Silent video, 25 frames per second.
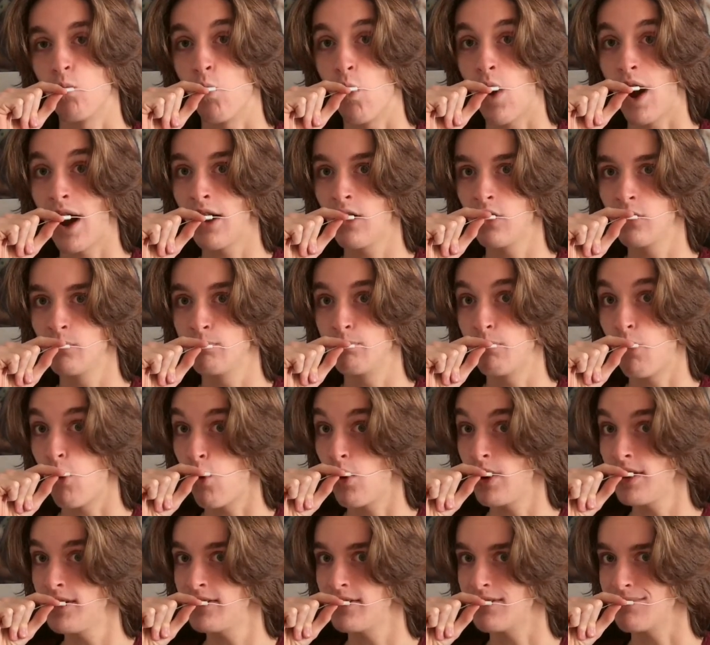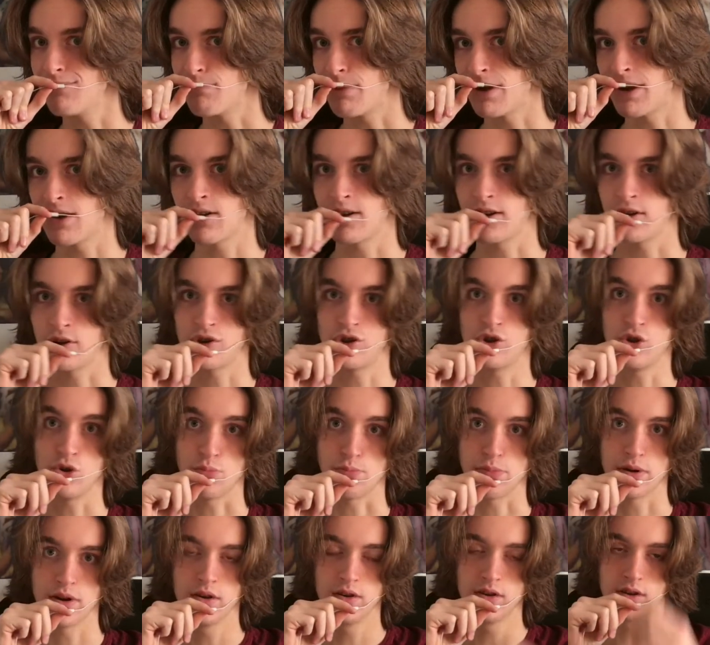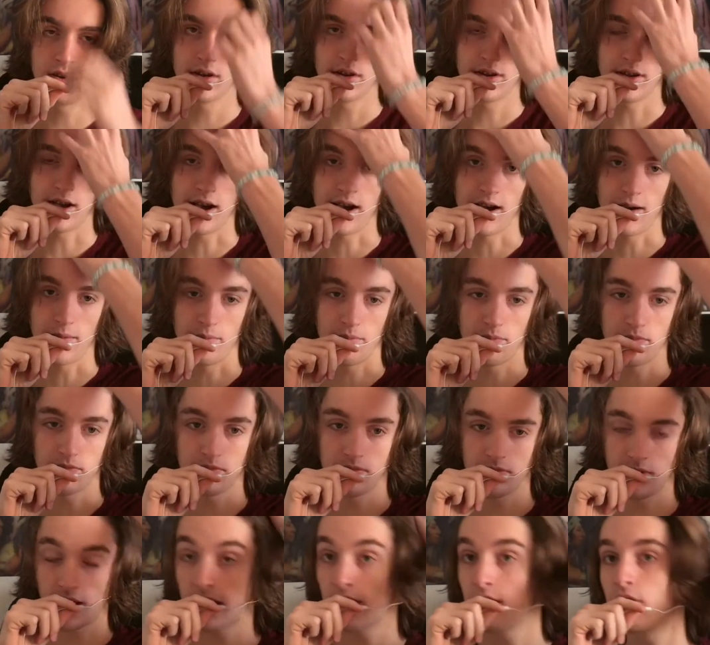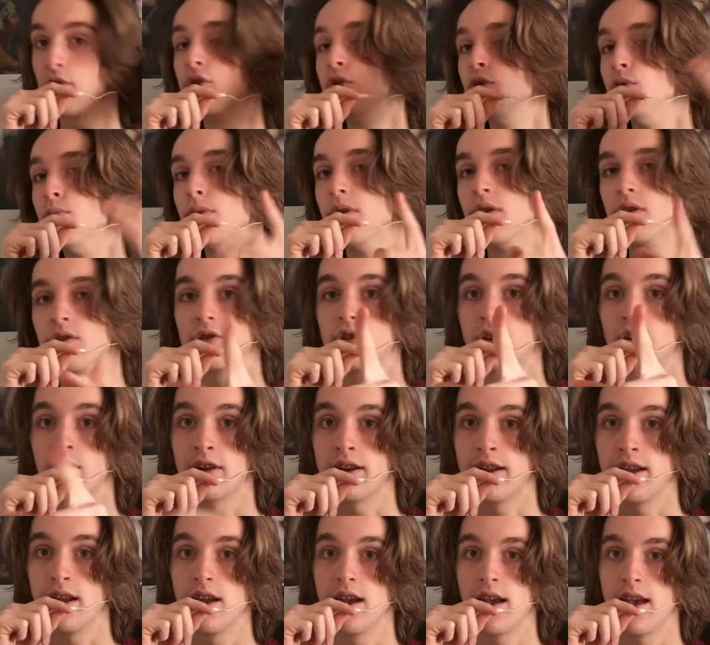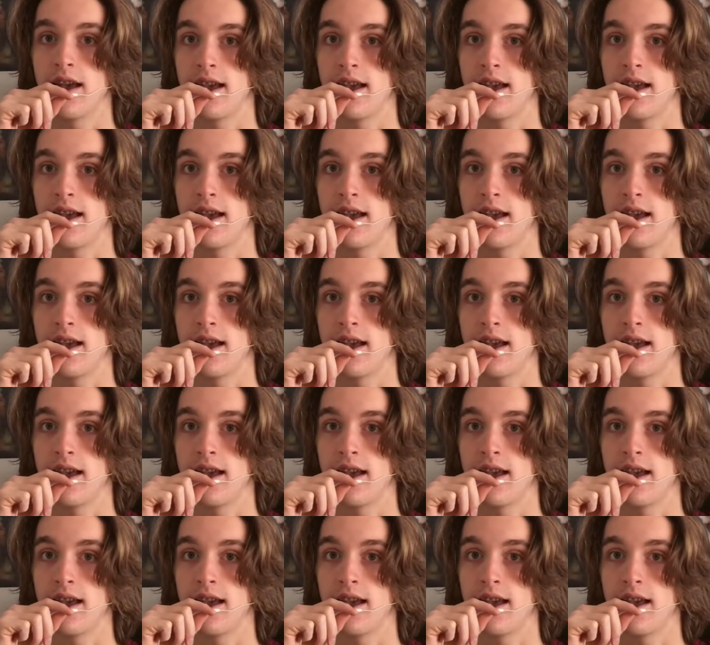wild poison berry soup. Not a soup, sorry,